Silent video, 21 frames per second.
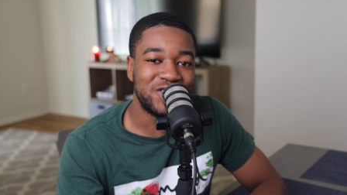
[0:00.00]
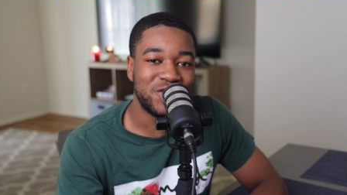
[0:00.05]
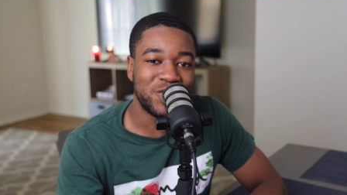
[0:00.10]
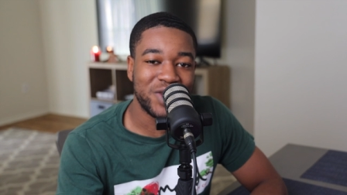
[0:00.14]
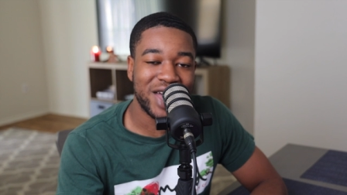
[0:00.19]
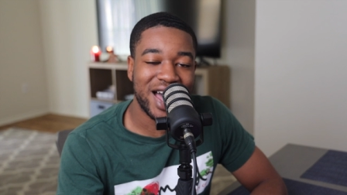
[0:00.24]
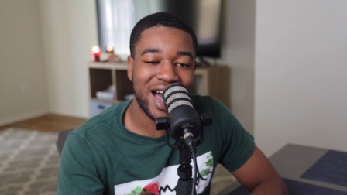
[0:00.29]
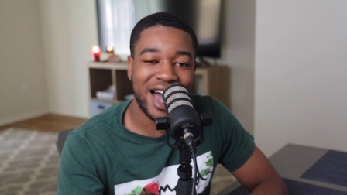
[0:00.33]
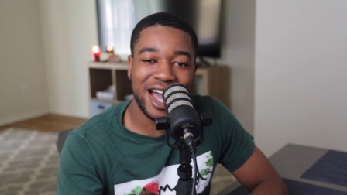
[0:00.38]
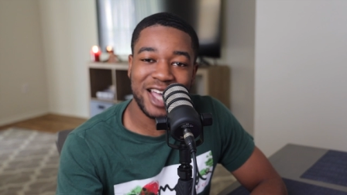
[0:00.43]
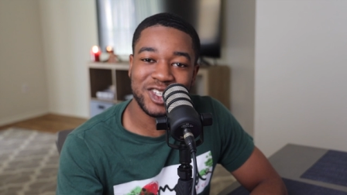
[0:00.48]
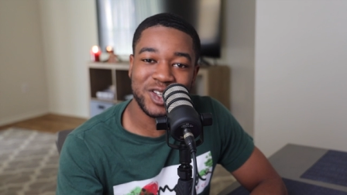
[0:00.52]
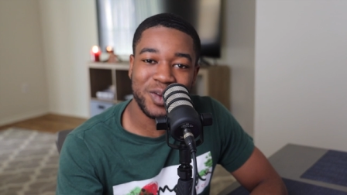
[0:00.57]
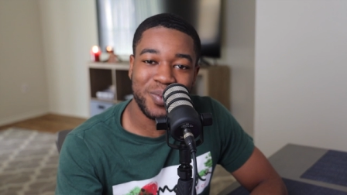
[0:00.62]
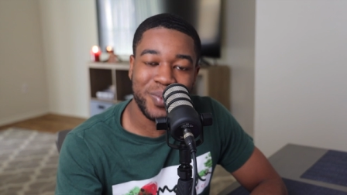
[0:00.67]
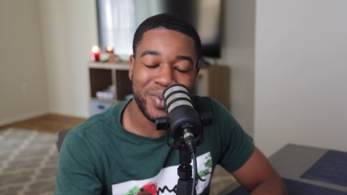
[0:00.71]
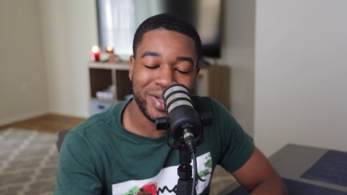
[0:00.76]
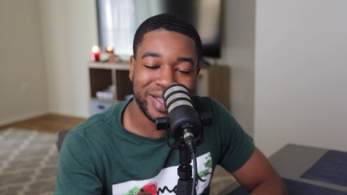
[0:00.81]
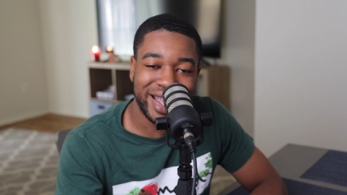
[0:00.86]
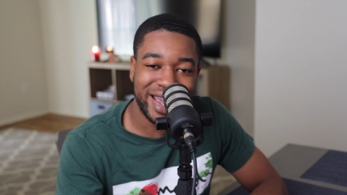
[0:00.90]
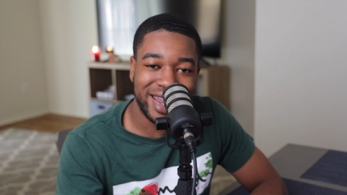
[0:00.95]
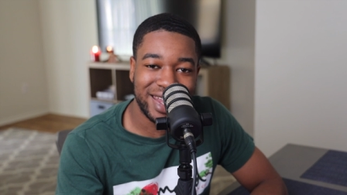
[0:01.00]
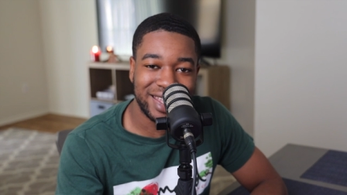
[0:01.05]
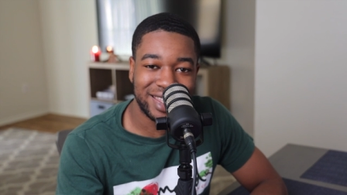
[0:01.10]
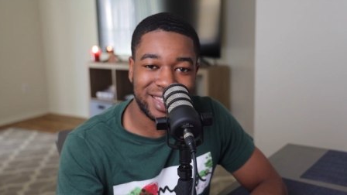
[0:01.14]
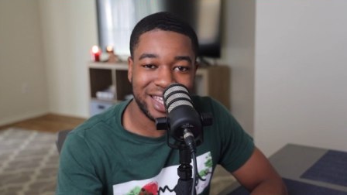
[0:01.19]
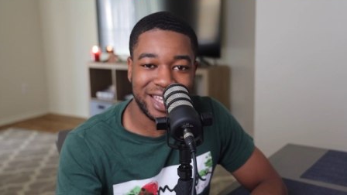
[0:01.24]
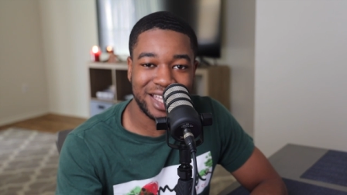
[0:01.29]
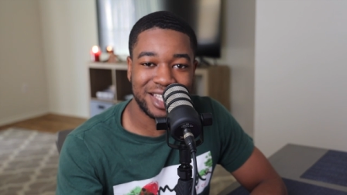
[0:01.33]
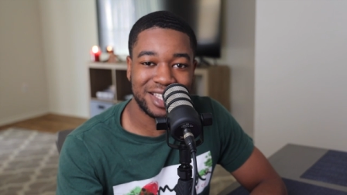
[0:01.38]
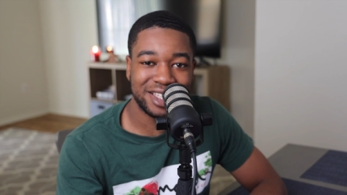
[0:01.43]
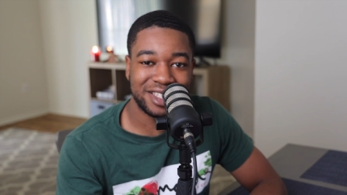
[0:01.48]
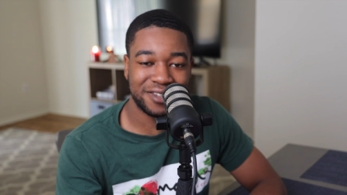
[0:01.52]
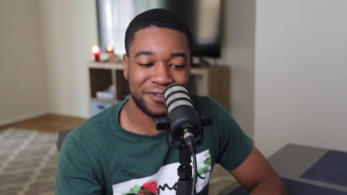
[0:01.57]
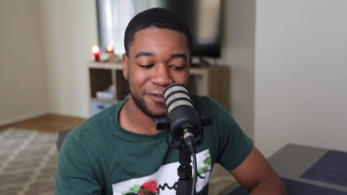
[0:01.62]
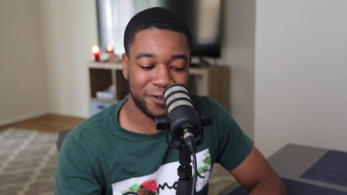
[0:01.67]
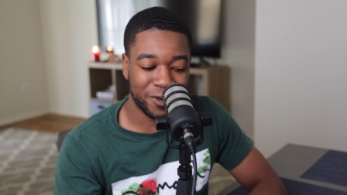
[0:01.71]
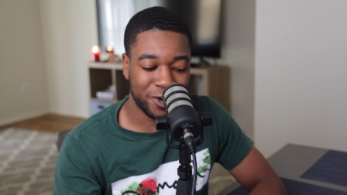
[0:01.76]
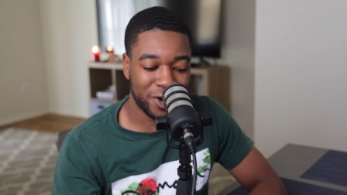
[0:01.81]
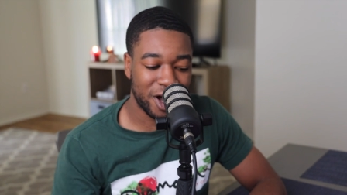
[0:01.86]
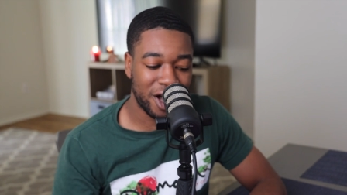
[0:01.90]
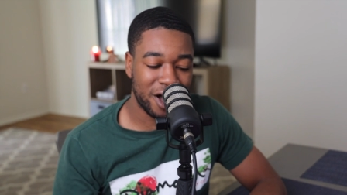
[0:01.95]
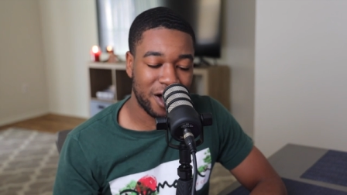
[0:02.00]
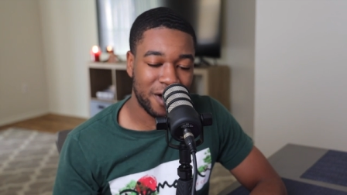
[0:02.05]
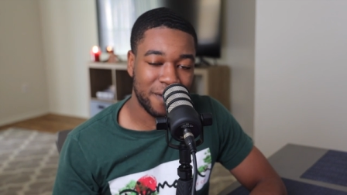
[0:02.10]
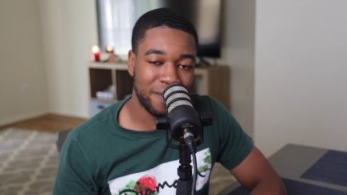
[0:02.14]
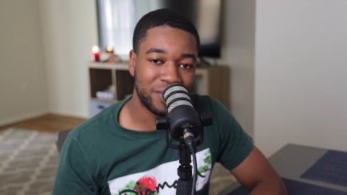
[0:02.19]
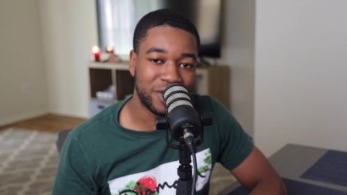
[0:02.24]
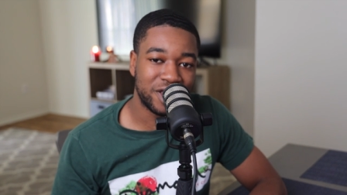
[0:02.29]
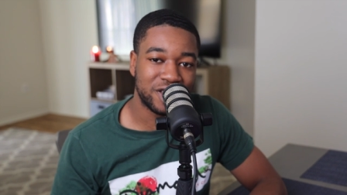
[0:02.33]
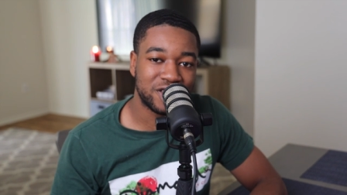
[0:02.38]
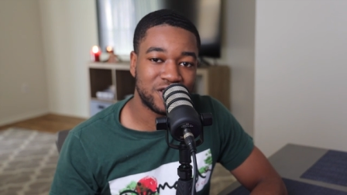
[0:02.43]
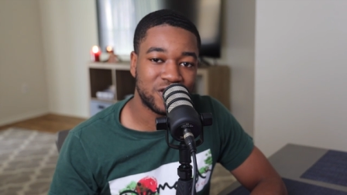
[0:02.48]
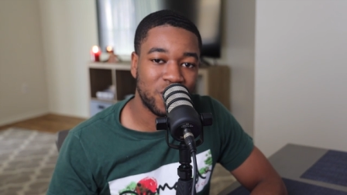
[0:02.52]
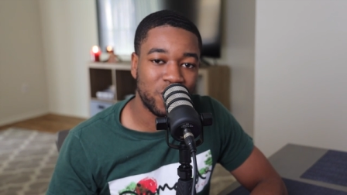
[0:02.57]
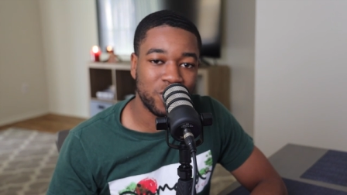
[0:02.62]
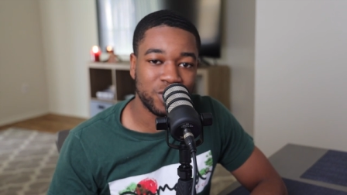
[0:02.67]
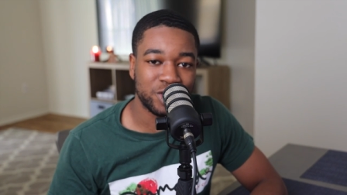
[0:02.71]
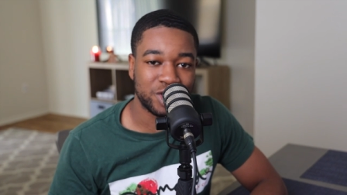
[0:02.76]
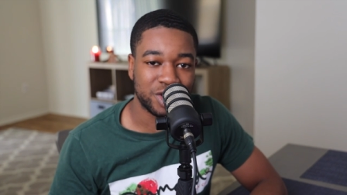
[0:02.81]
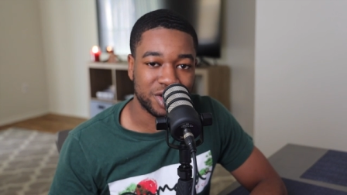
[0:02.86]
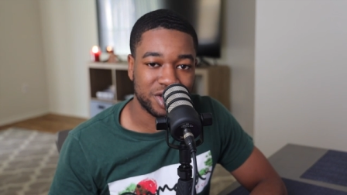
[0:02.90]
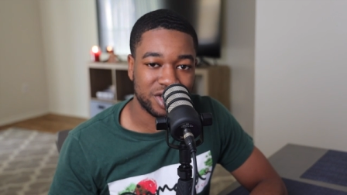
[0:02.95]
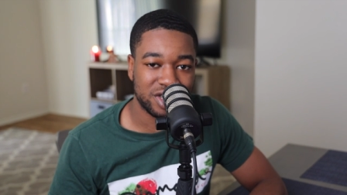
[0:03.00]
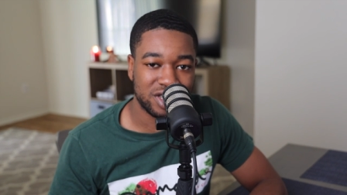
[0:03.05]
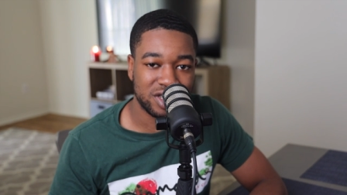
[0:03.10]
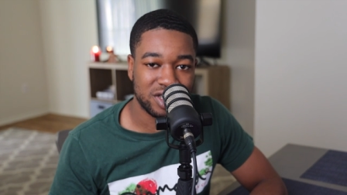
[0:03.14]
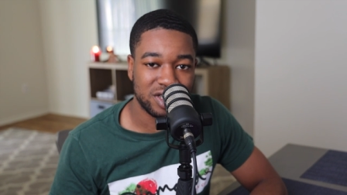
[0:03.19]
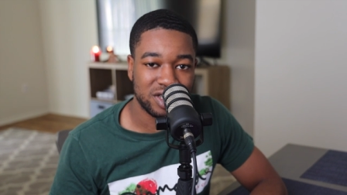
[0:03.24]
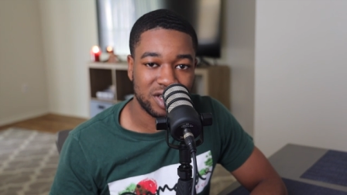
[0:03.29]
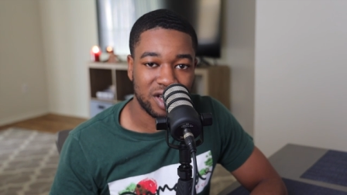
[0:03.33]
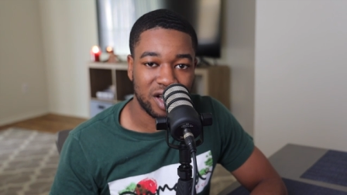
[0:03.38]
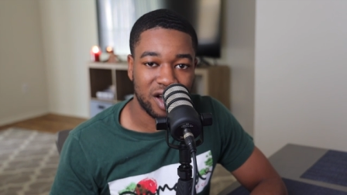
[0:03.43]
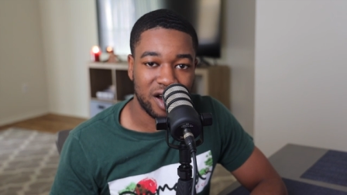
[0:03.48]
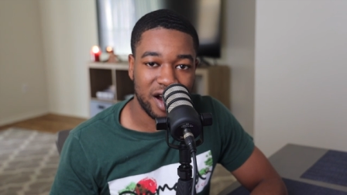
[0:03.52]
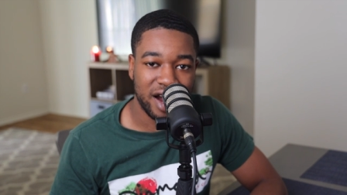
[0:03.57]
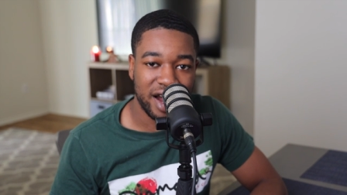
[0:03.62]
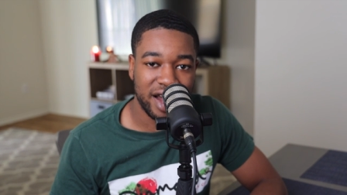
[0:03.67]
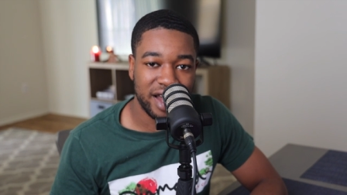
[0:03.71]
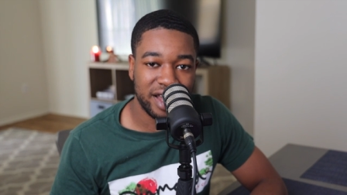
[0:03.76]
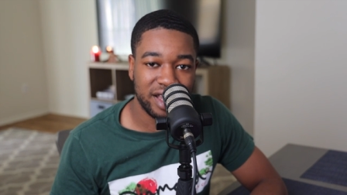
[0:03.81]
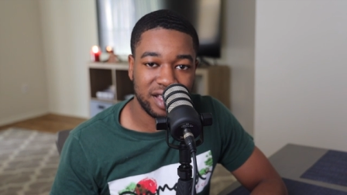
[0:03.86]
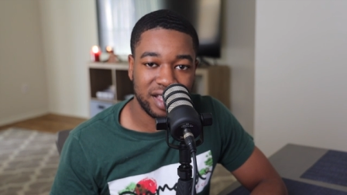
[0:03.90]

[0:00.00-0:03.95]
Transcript: you guys are planning things for the soldiers, all right?